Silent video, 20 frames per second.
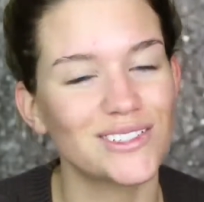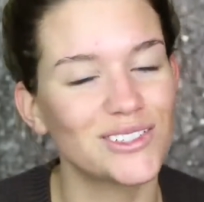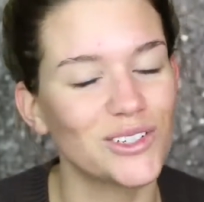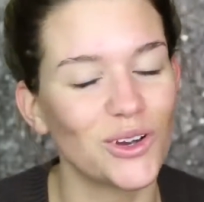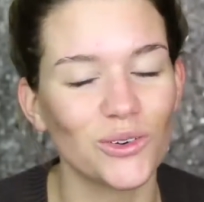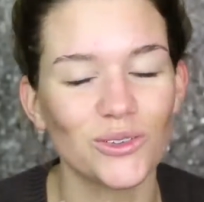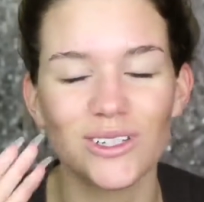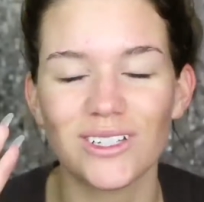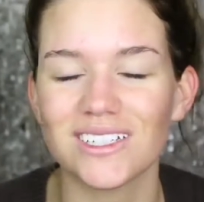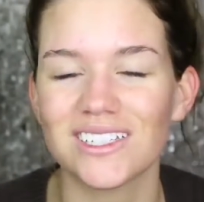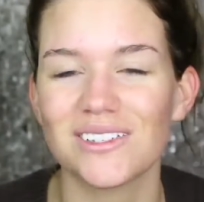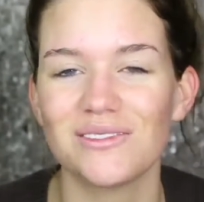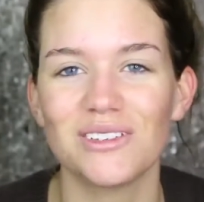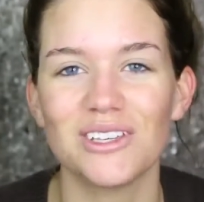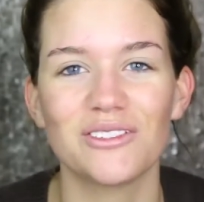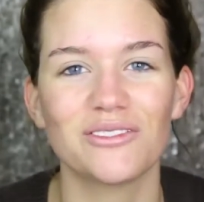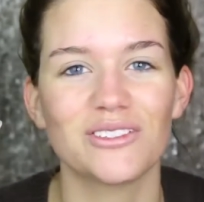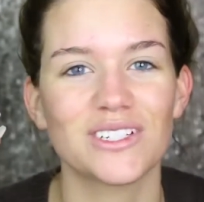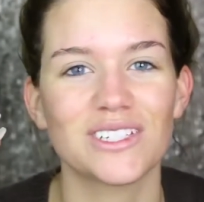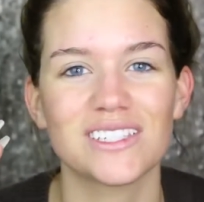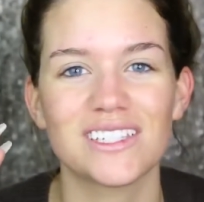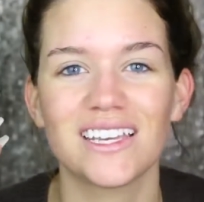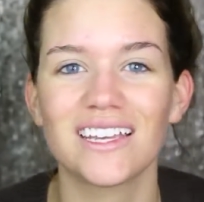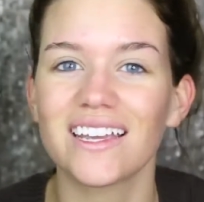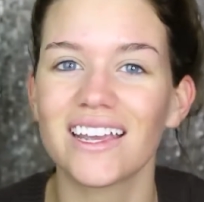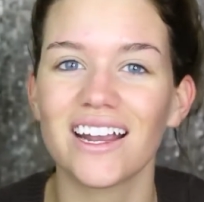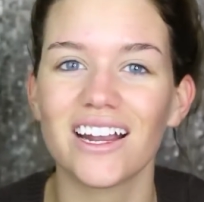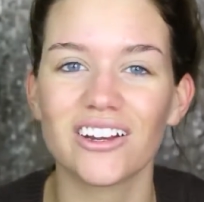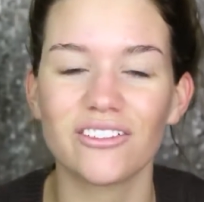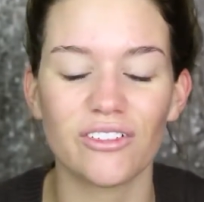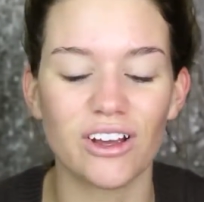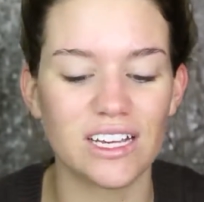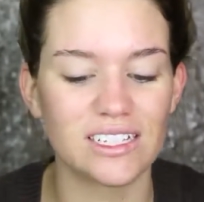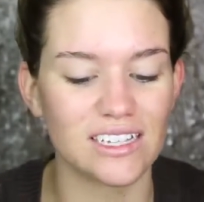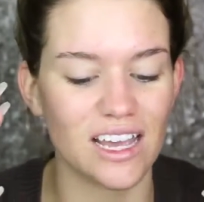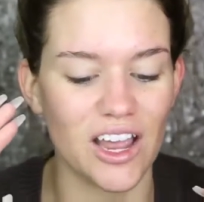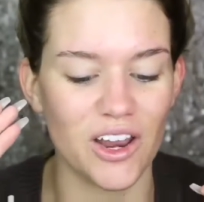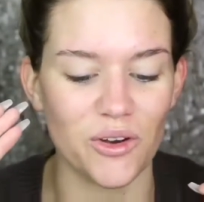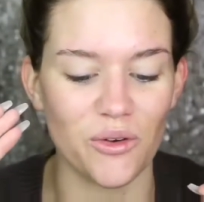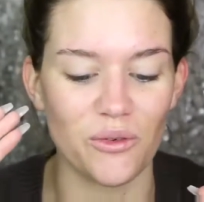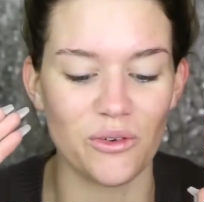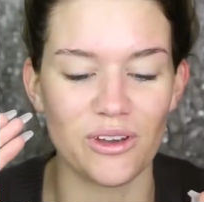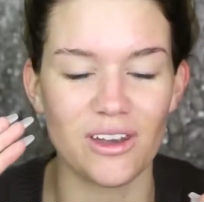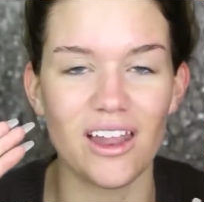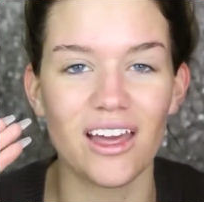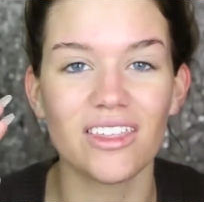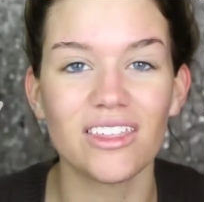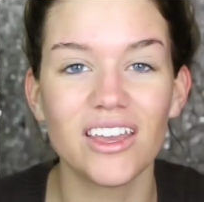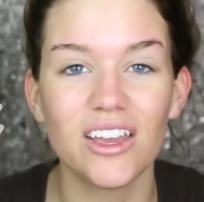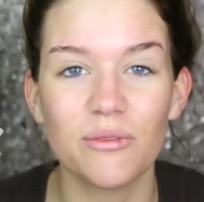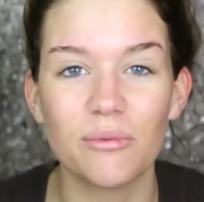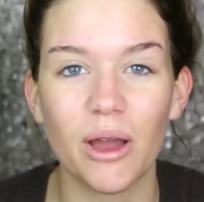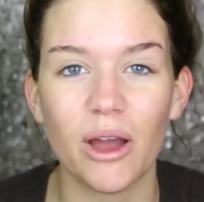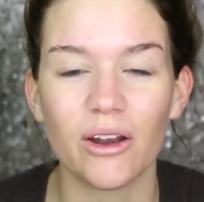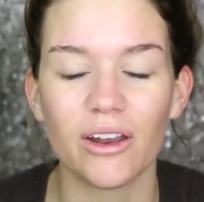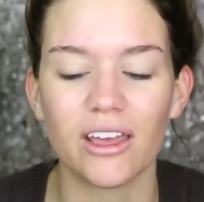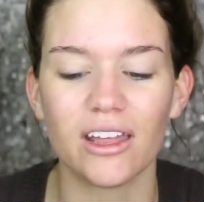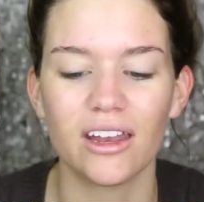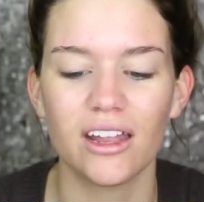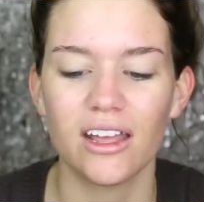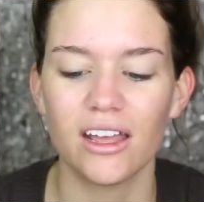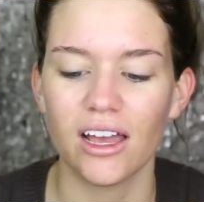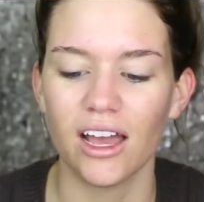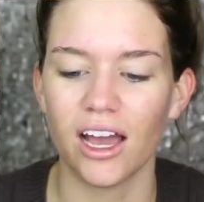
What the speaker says: Don't look to me for skincare advice. I know nothing about it.